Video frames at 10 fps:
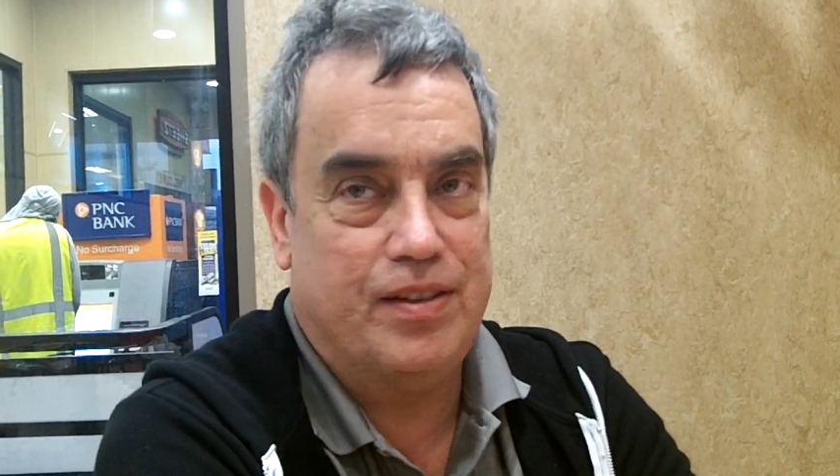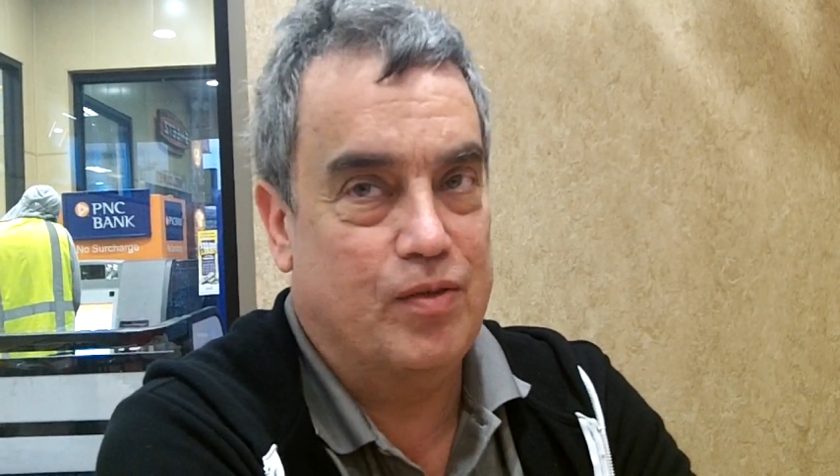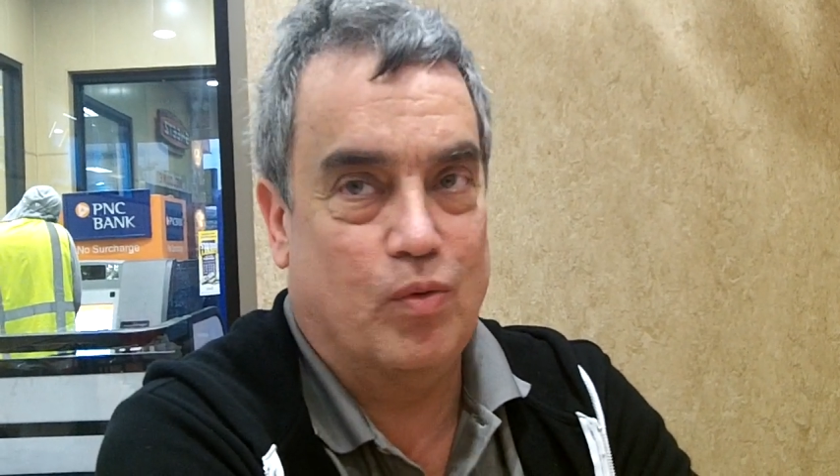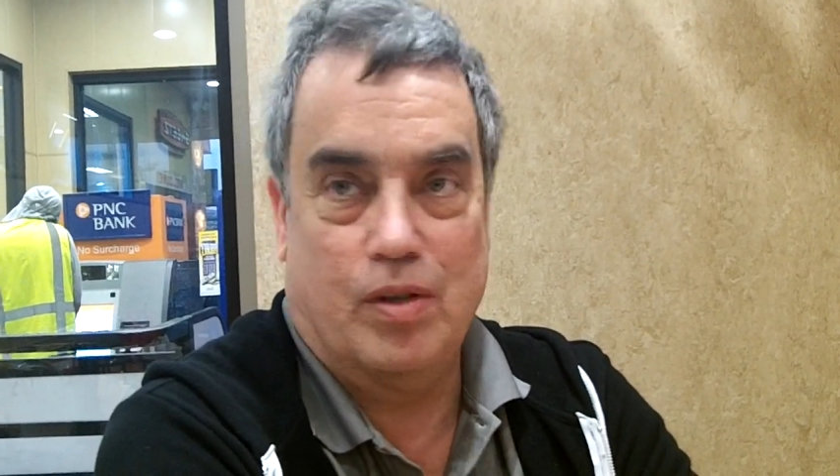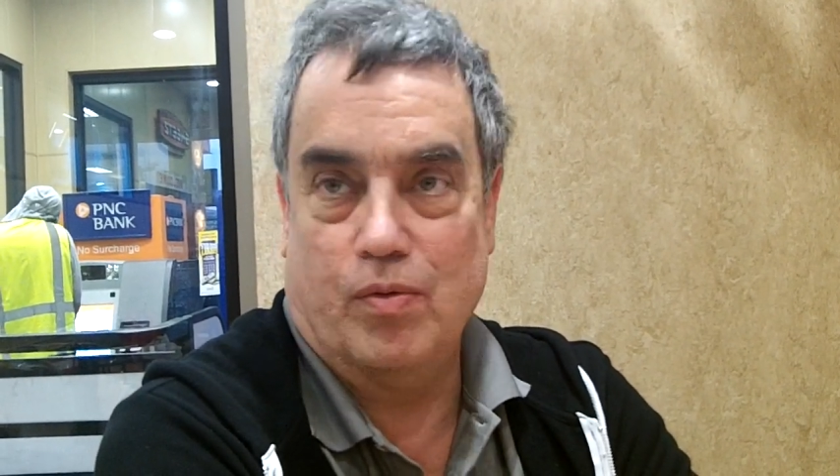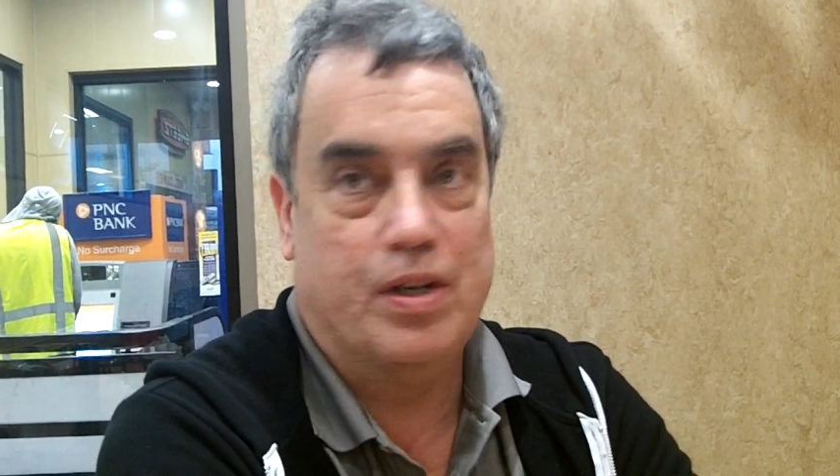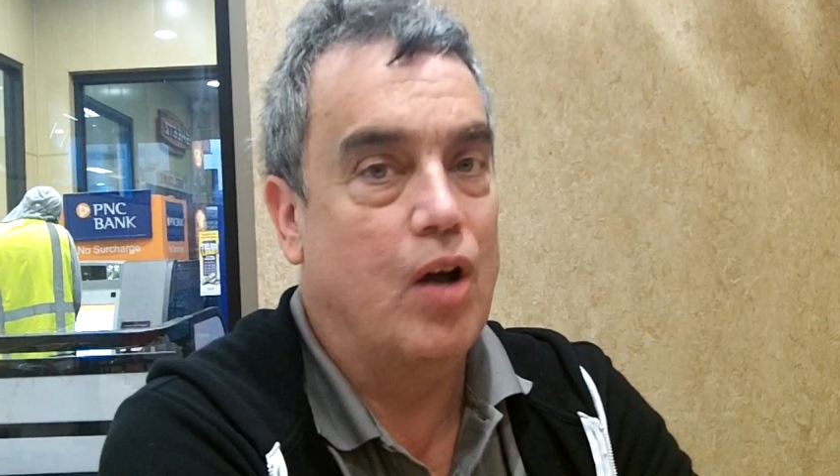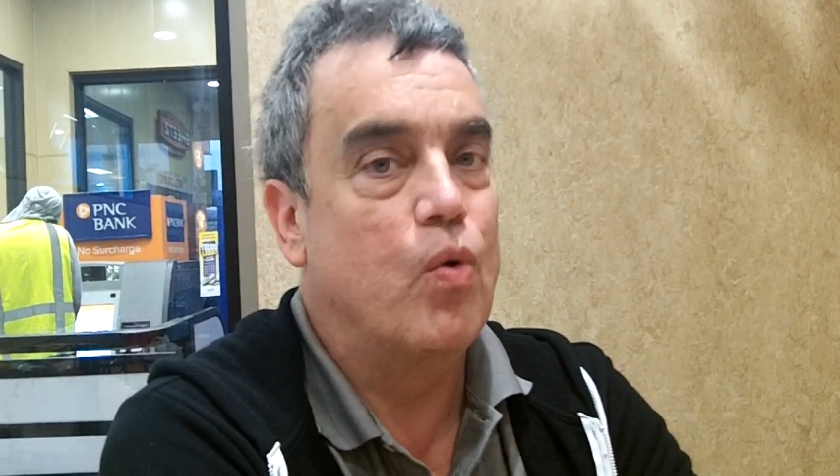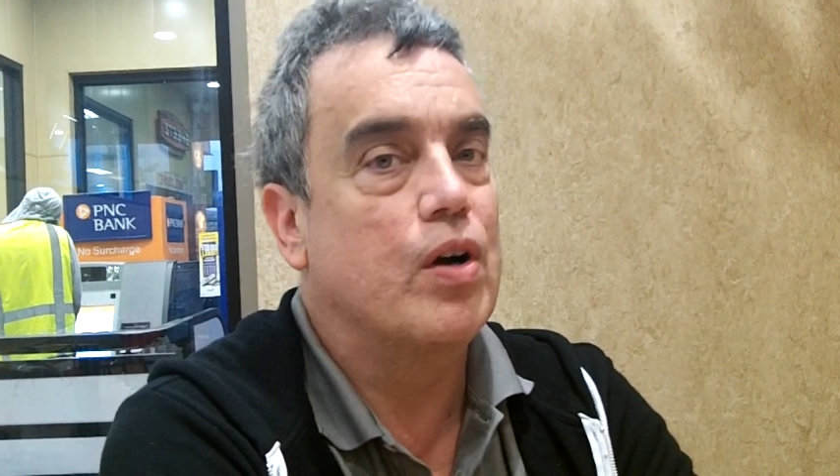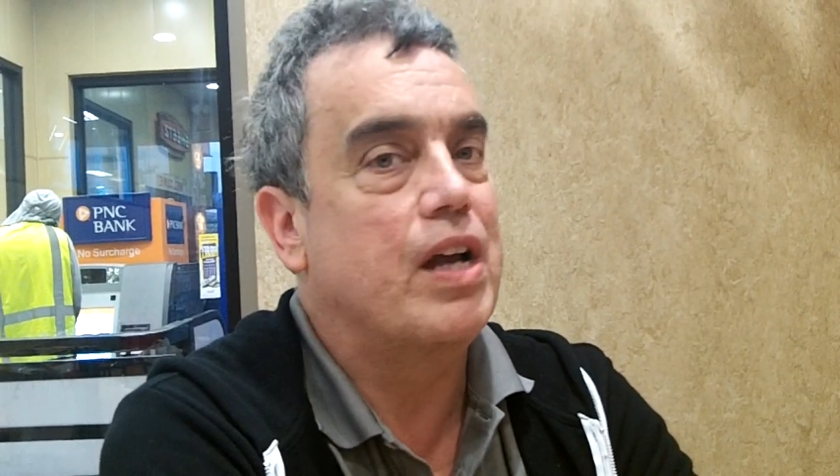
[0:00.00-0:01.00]
"Well,
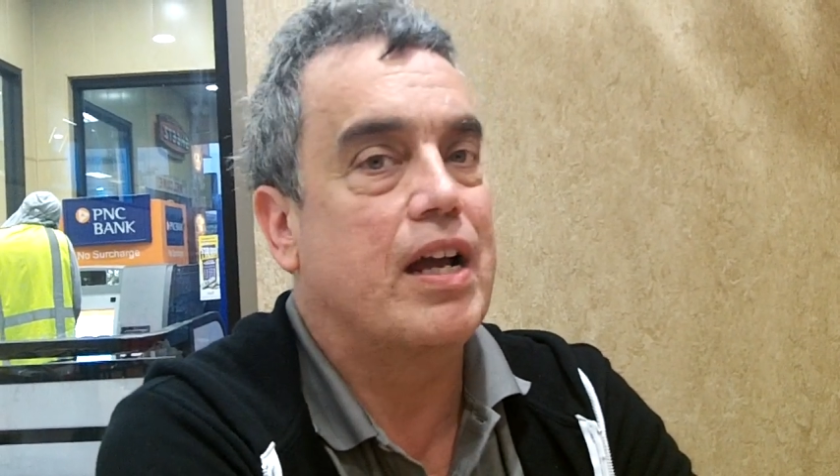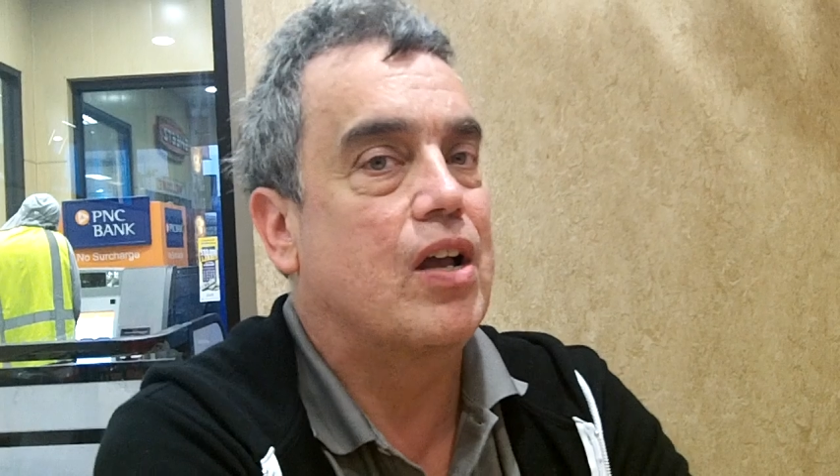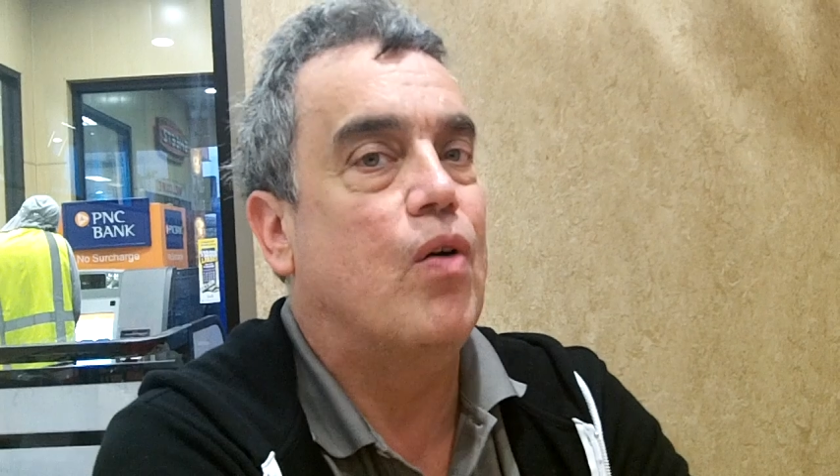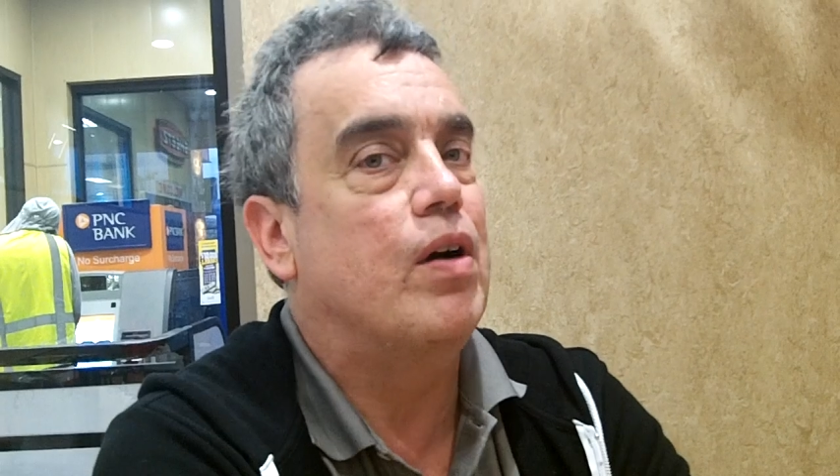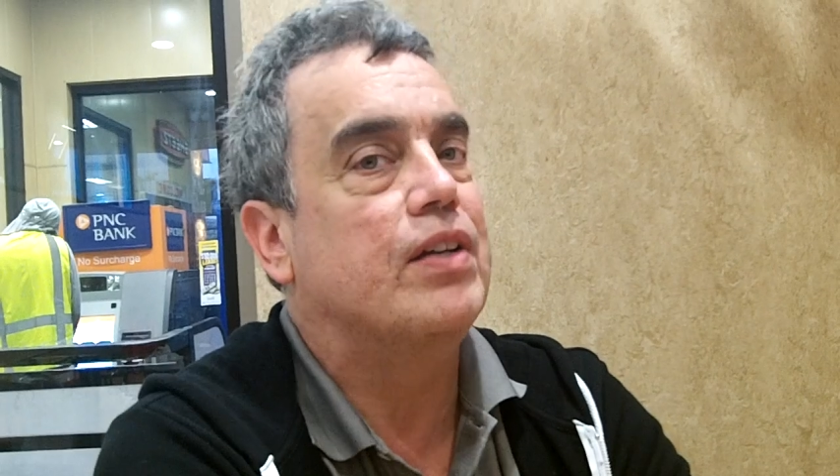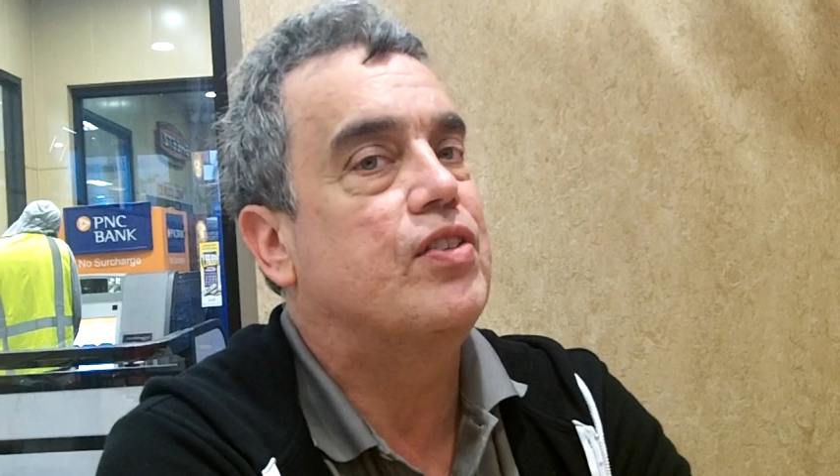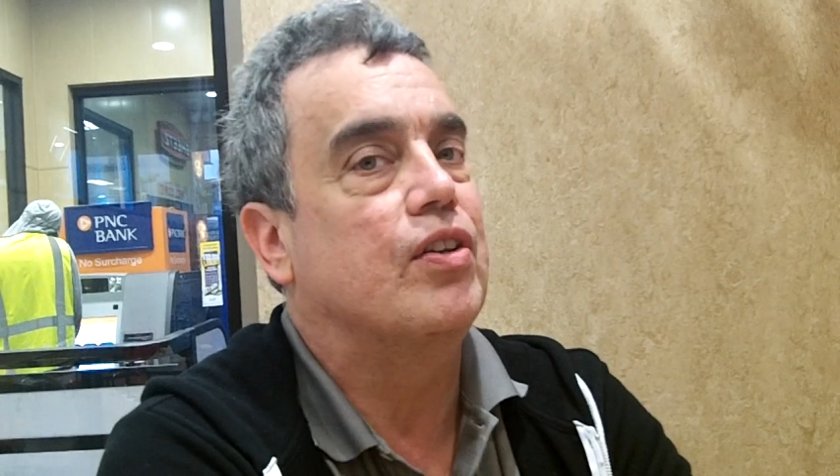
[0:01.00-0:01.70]
no, we're not going to."